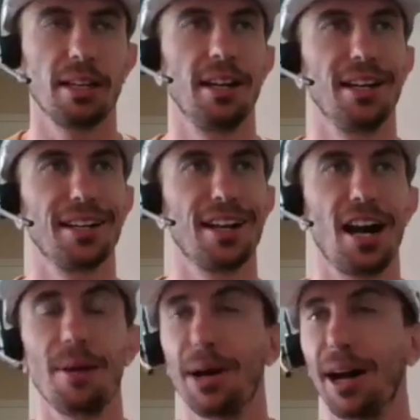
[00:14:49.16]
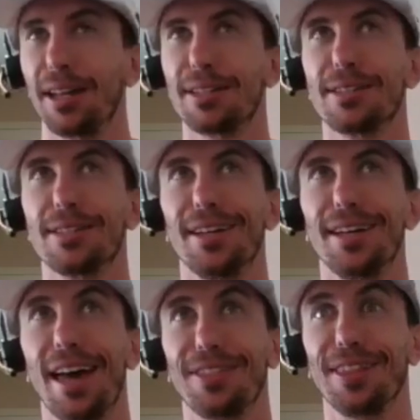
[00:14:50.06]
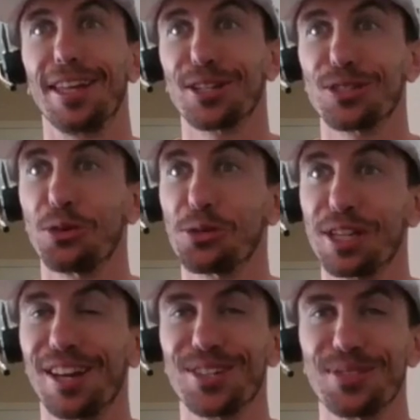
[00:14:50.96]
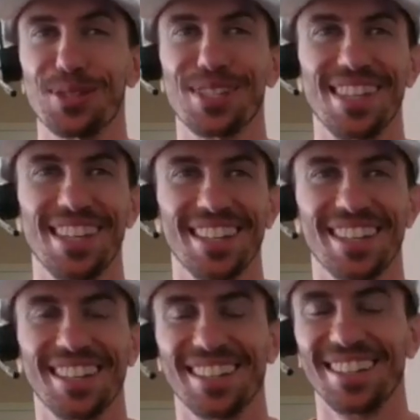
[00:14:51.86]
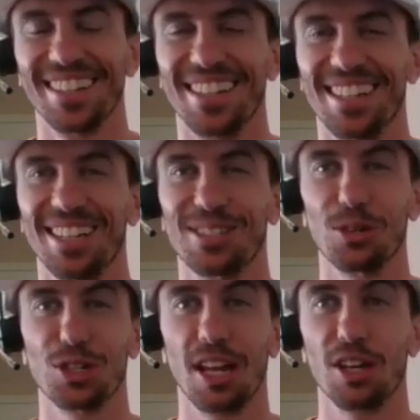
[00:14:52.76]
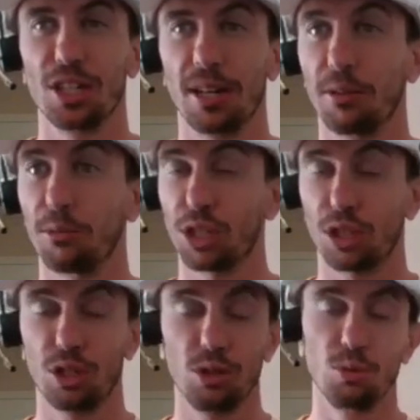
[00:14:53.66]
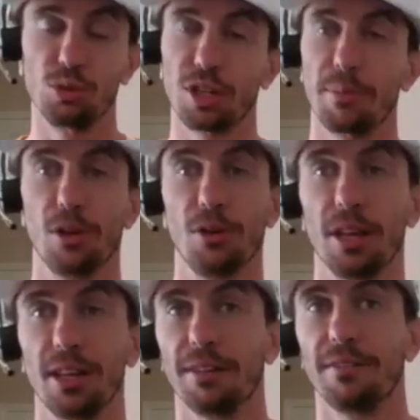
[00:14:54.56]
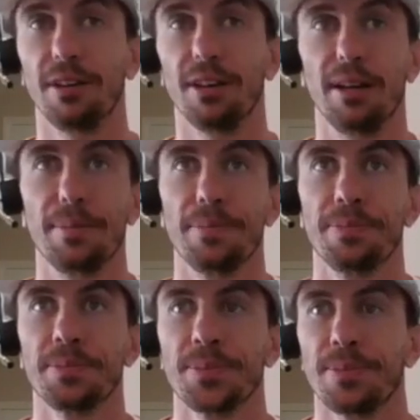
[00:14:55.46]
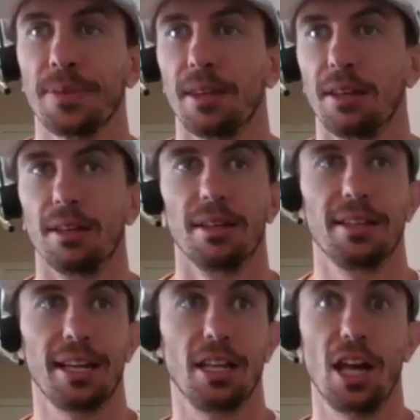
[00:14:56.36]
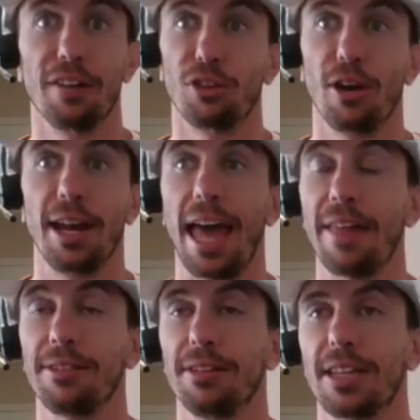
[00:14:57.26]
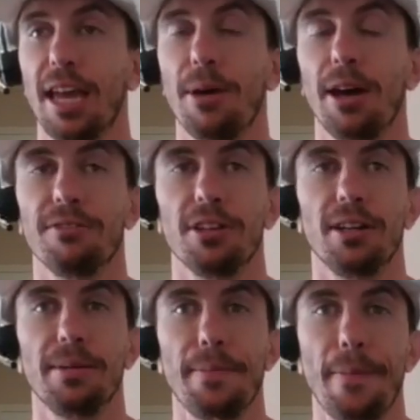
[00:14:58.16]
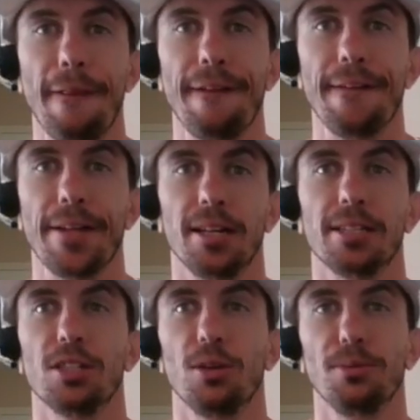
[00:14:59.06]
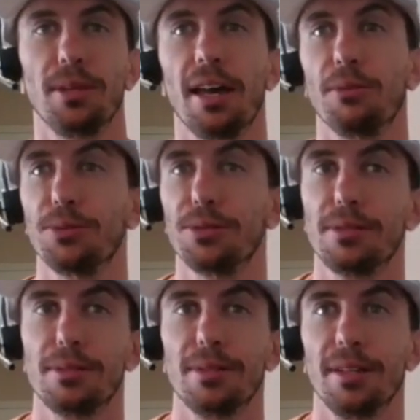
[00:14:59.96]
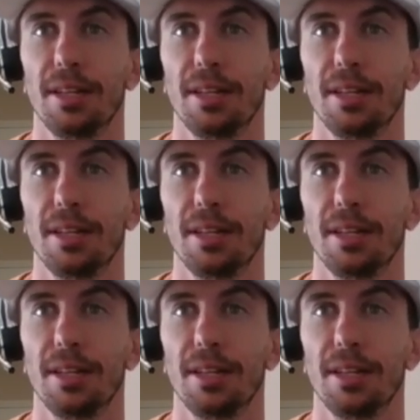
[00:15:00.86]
uh, Cahaba Heights uh, Athletic Association was the uh, association. And it was a huge community of, uh, like a lot of great athletes came out of there. Uh, so yeah, it was,